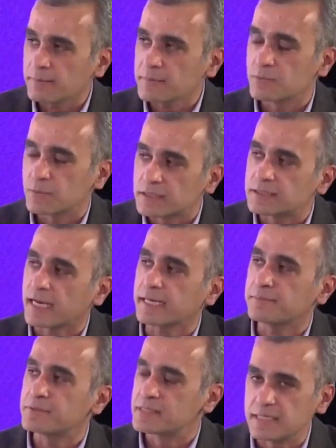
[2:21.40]
comes with a
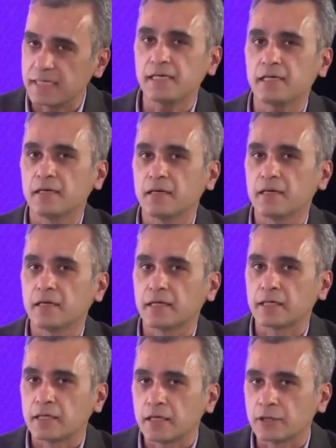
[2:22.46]
Type-C
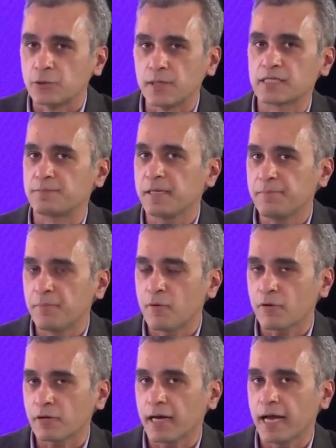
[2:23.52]
USB
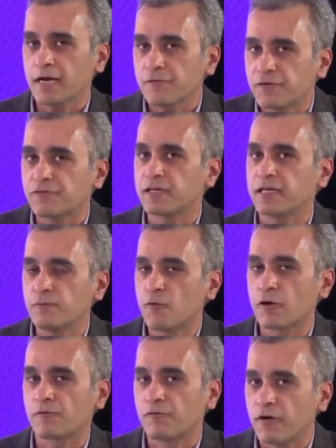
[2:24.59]
port and a
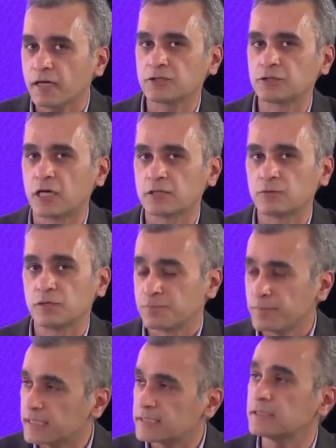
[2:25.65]
15-watt fast charger, which
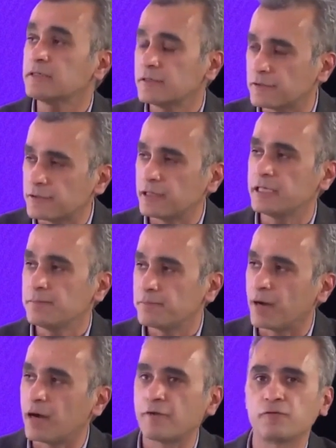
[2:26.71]
makes it a really
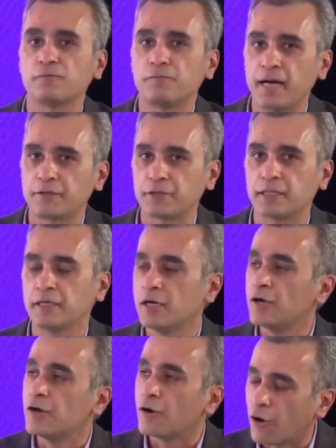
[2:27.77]
powerful battery
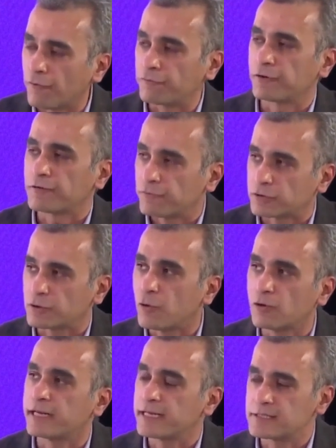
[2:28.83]
offering for the
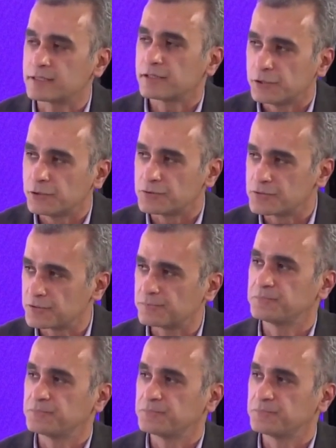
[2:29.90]
whole day's use.